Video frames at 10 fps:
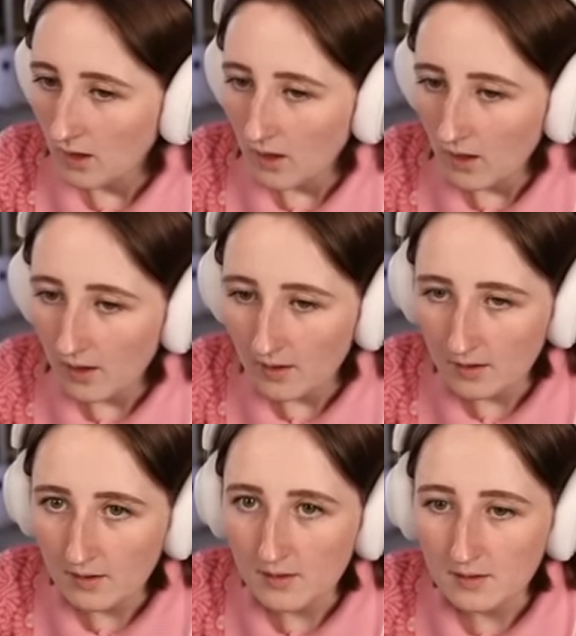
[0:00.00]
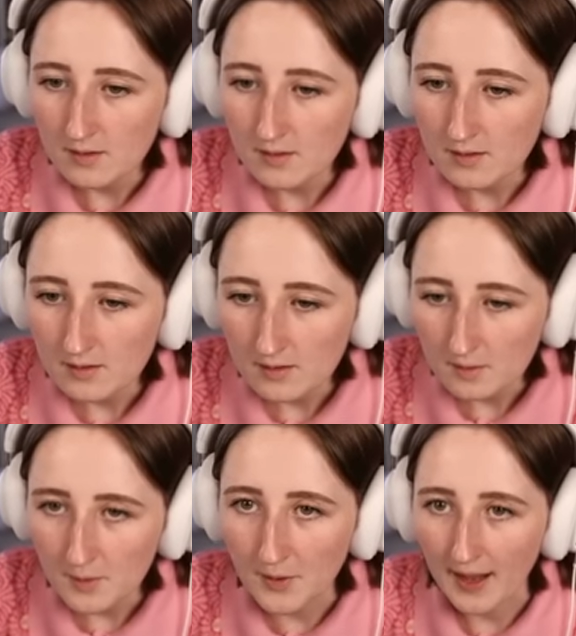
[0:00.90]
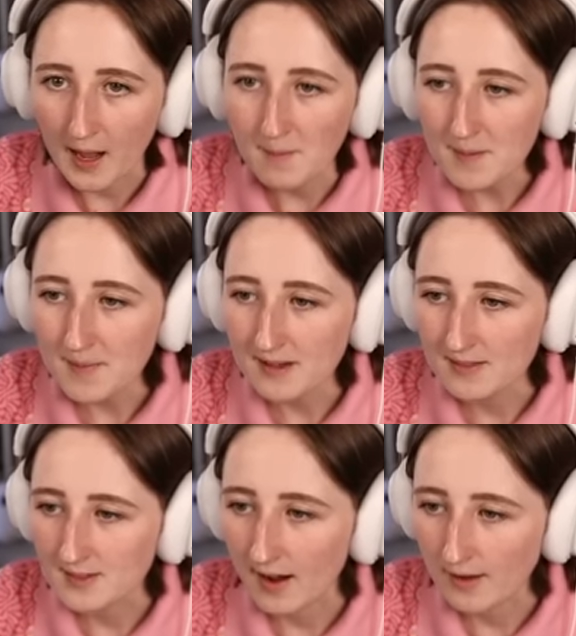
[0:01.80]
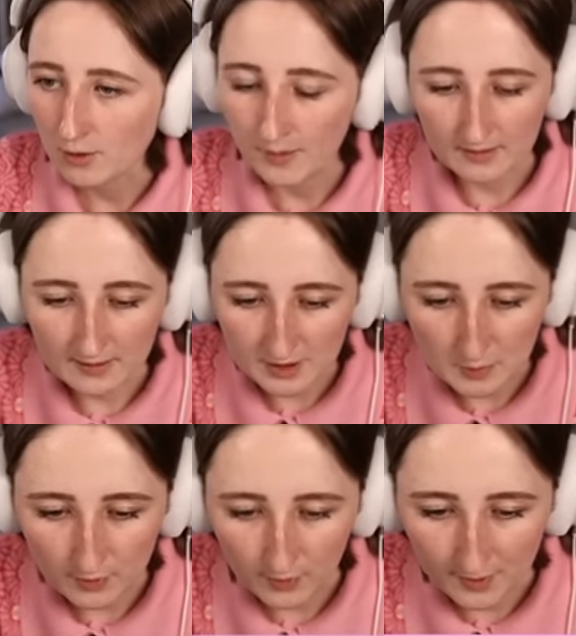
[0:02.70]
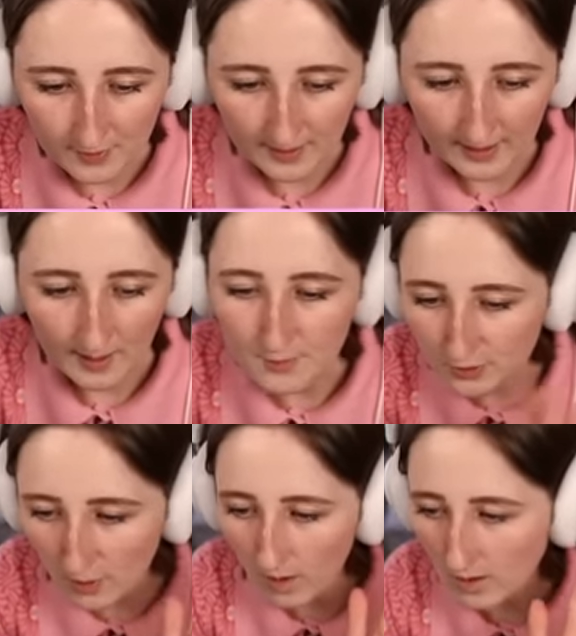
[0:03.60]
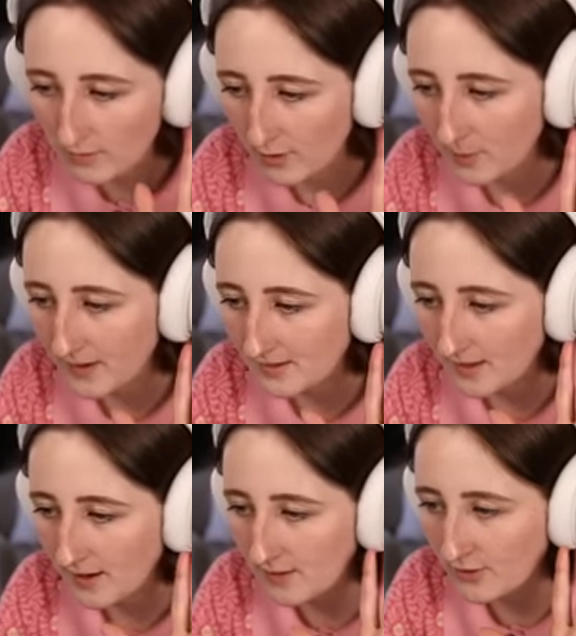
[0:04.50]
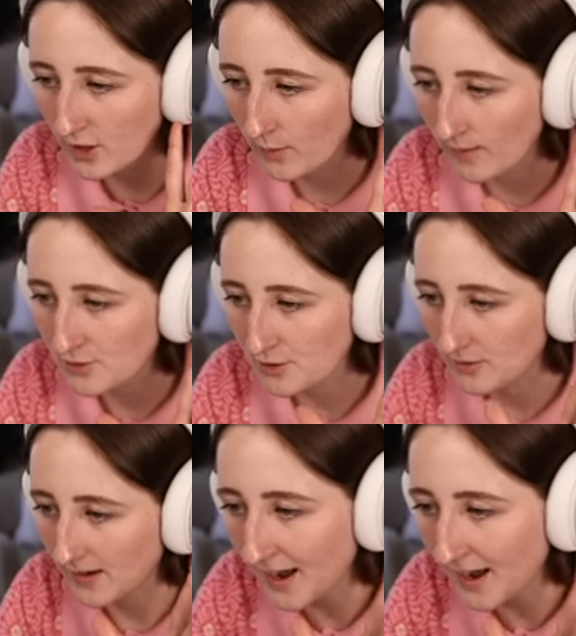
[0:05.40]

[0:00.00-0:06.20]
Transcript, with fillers: Um, okay, I might pick the tile quickly too before I forget. I'm so all over the place. I don't even know what I'm doing right now.